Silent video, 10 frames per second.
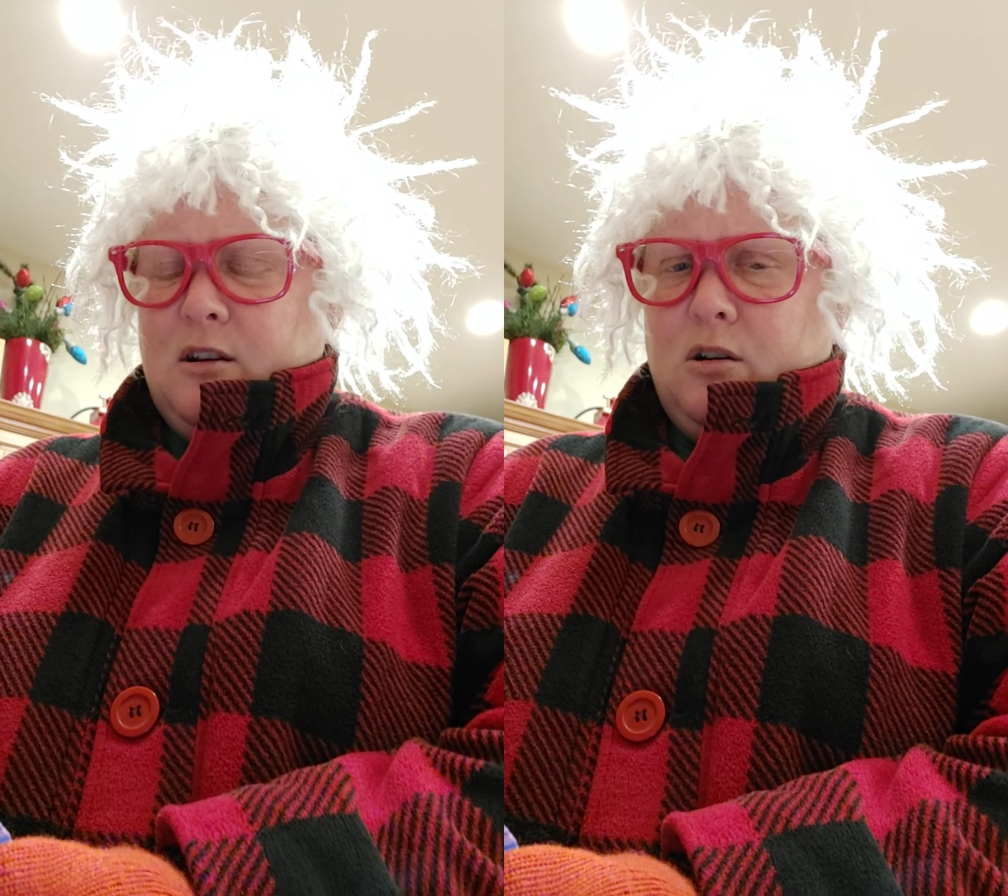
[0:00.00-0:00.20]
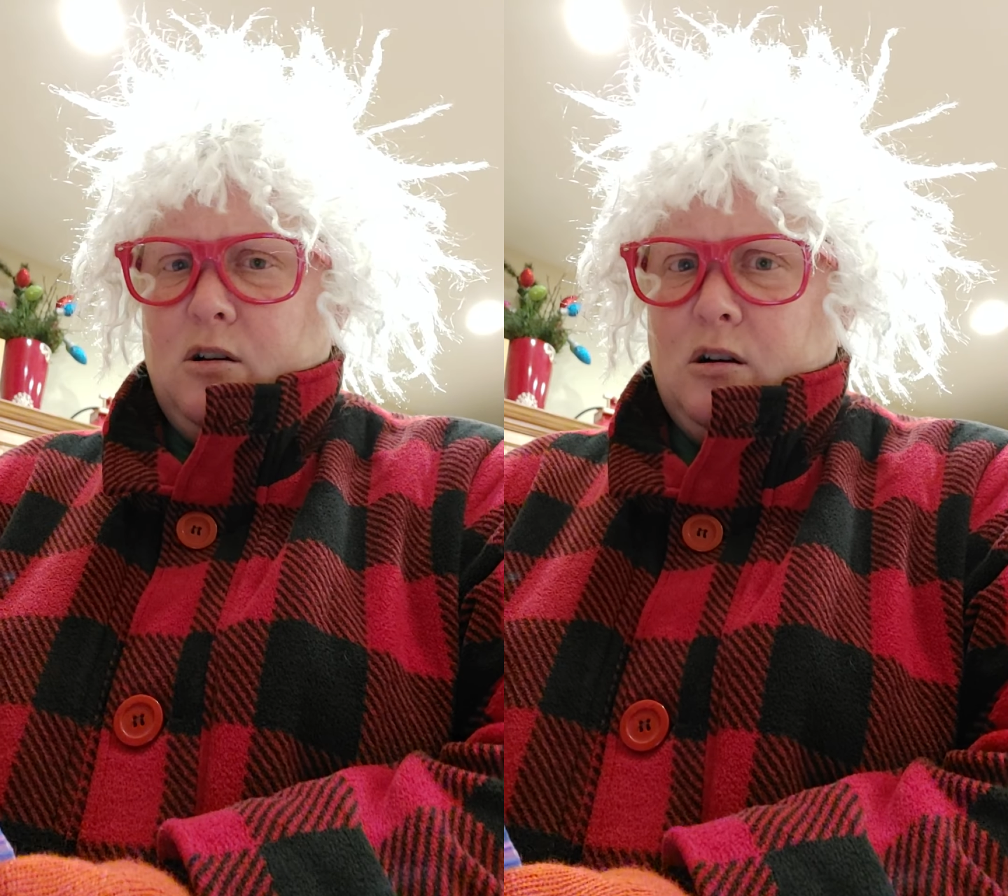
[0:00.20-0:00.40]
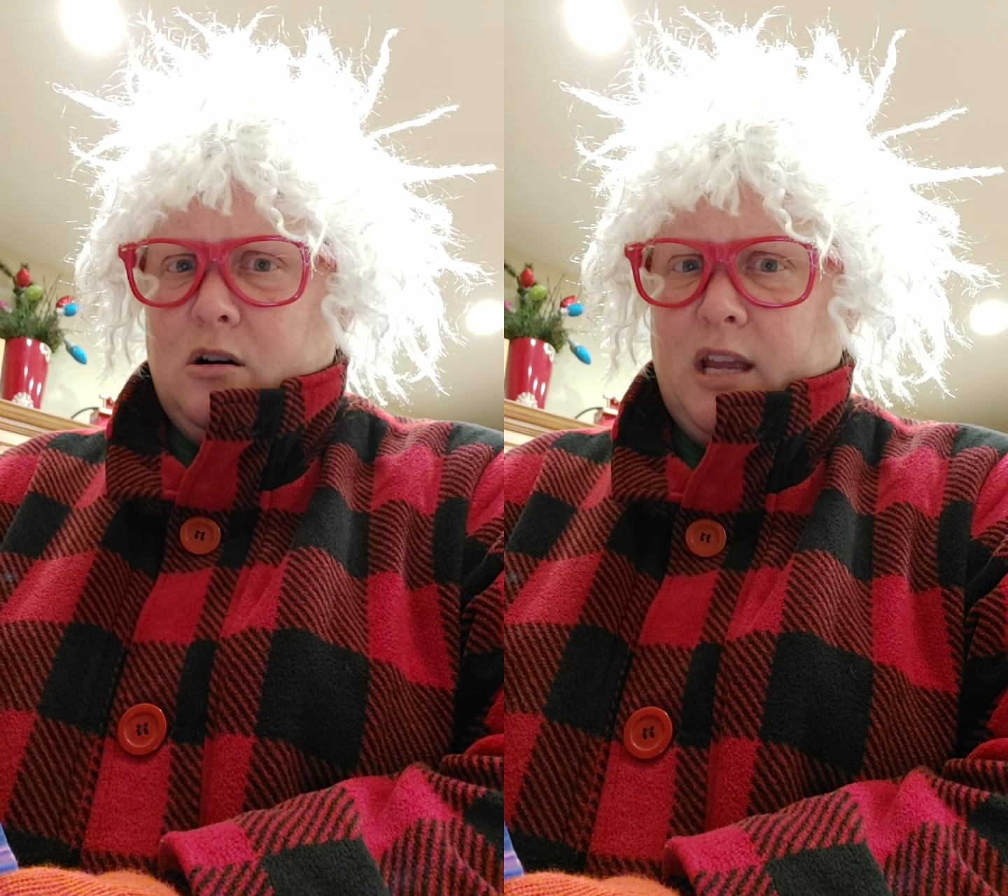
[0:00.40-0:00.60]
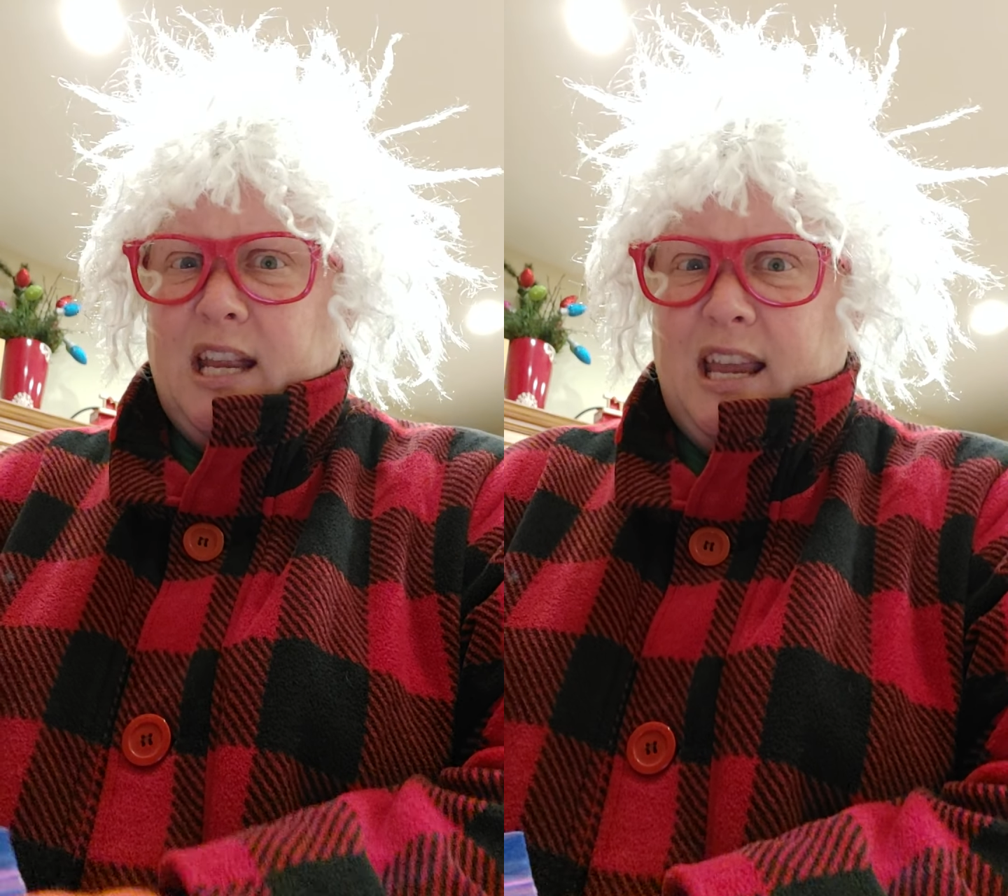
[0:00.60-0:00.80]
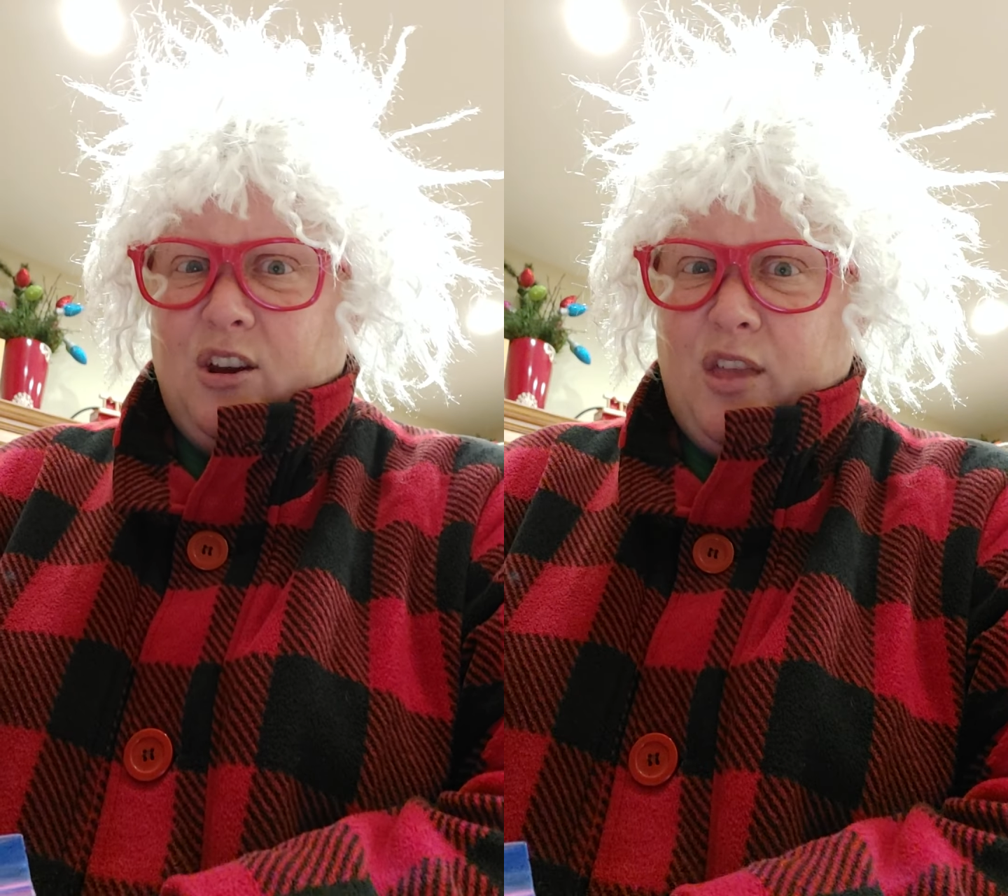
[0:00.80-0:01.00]
Oh, can
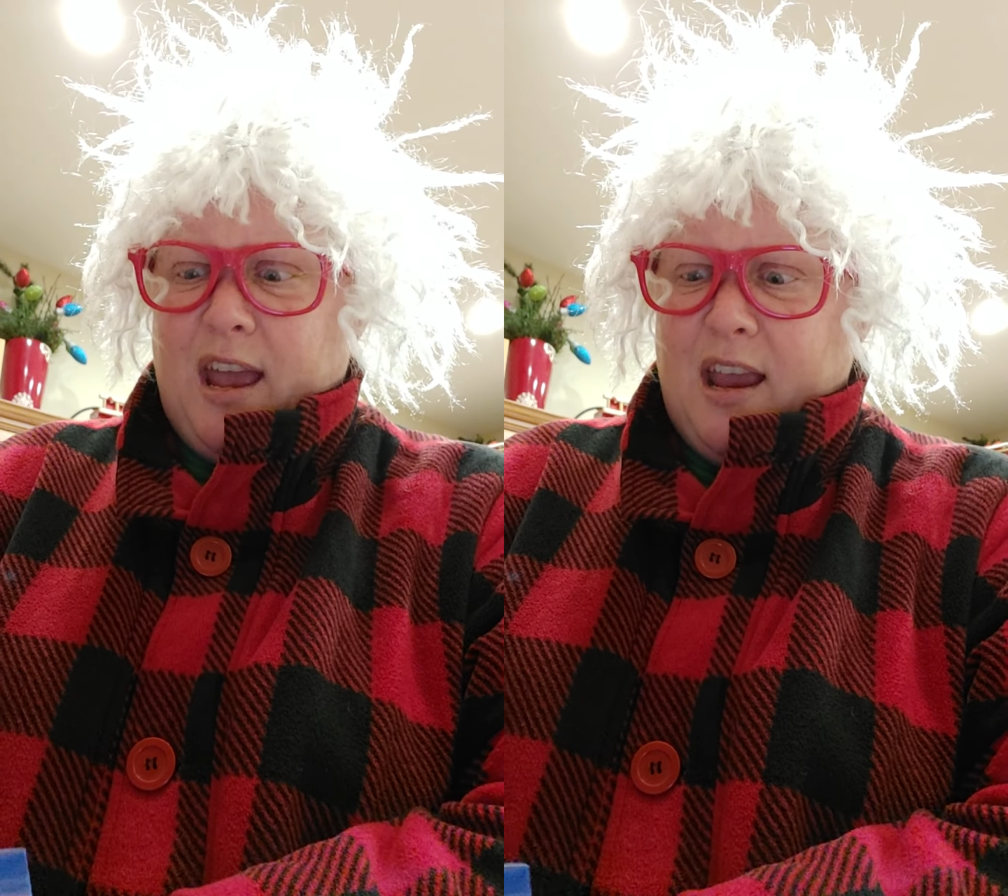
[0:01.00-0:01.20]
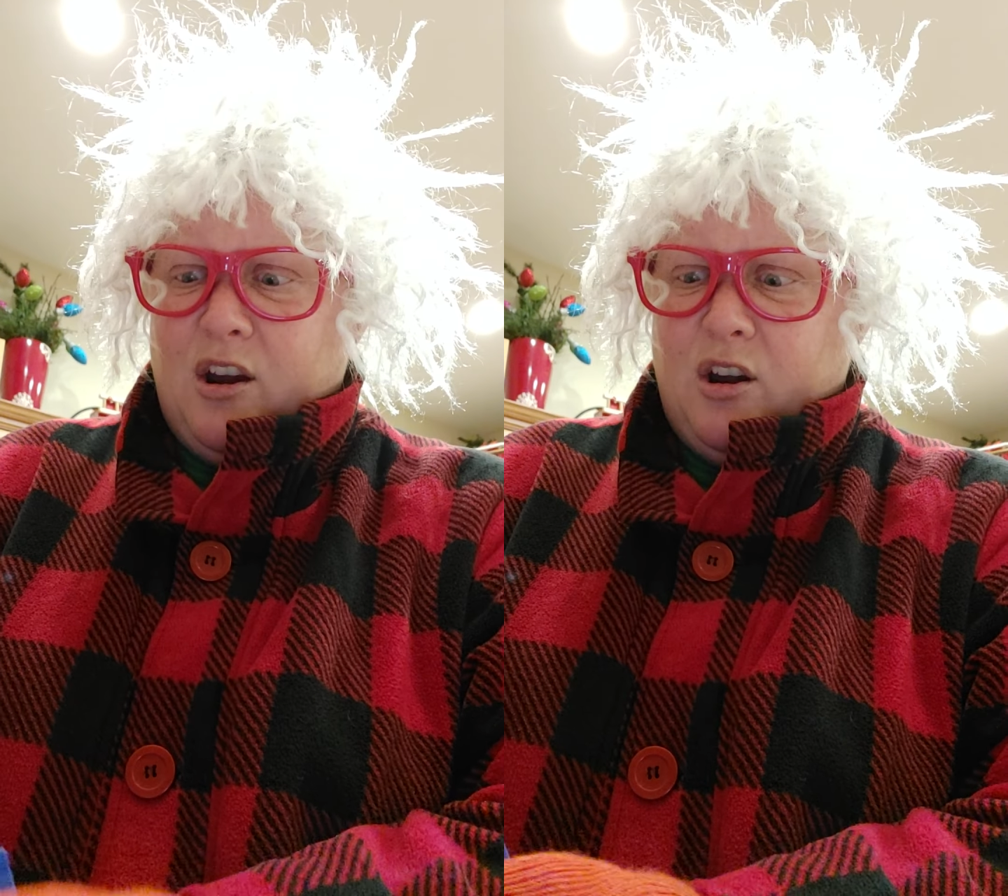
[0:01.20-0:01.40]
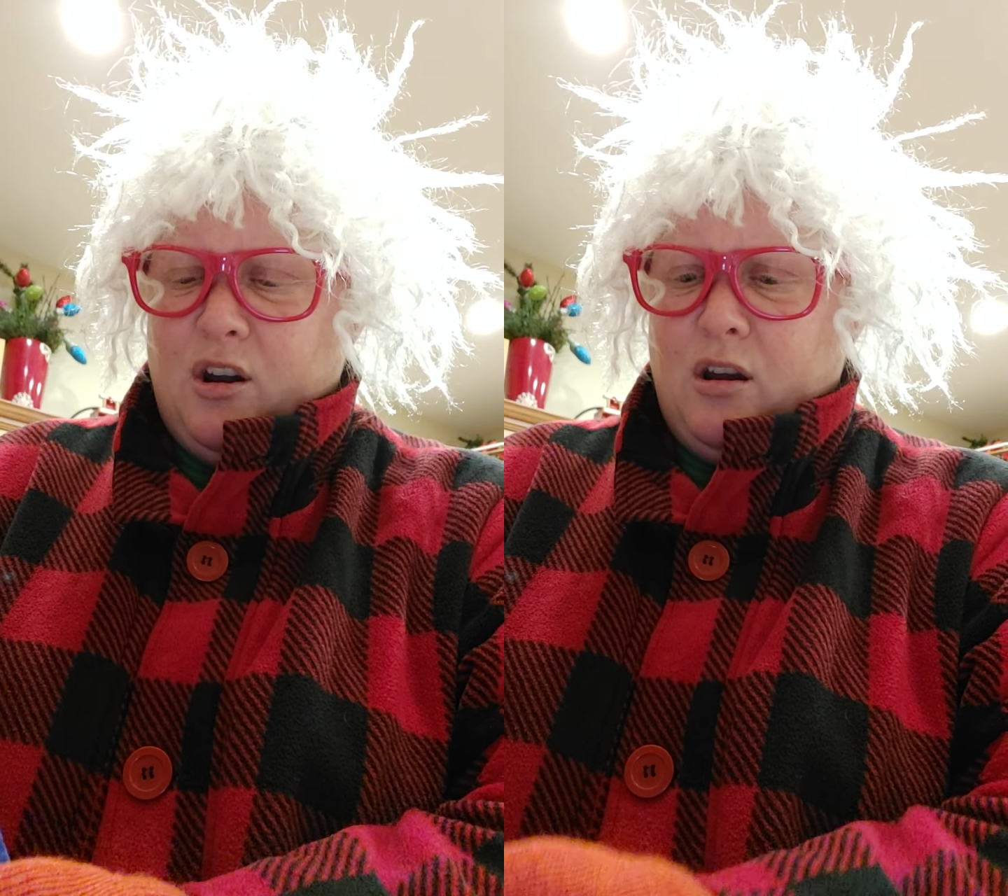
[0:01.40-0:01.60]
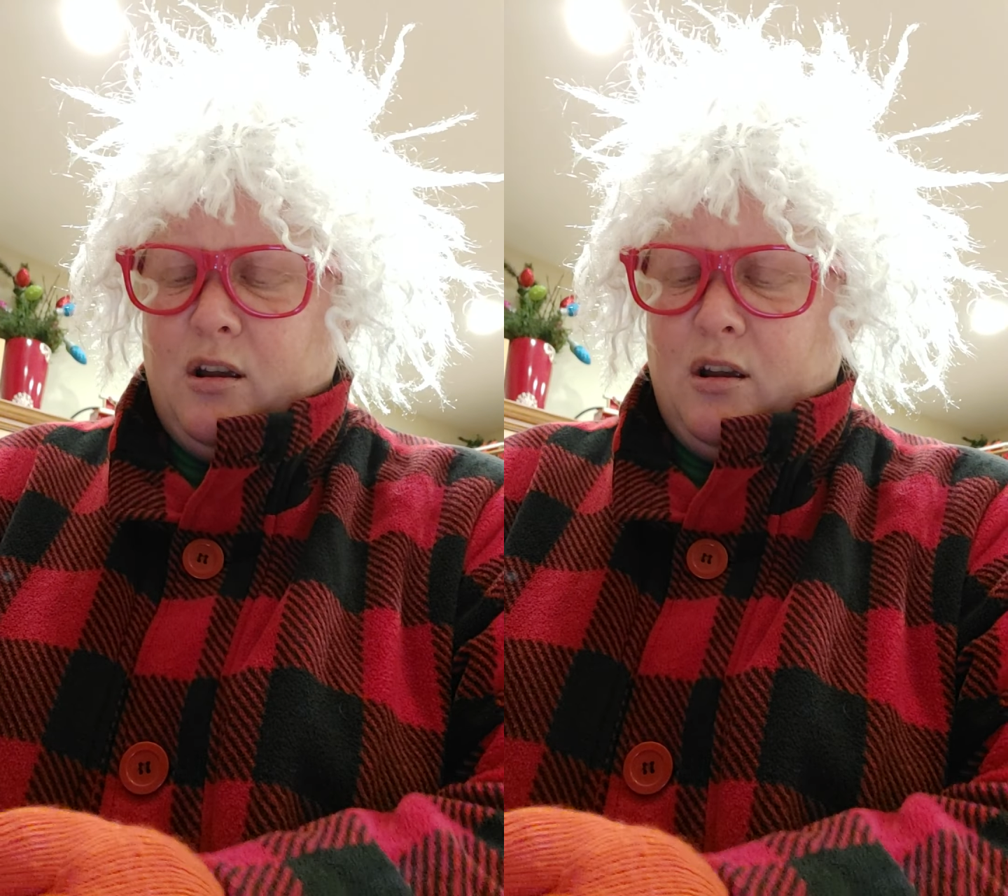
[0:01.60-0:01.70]
you hear that air?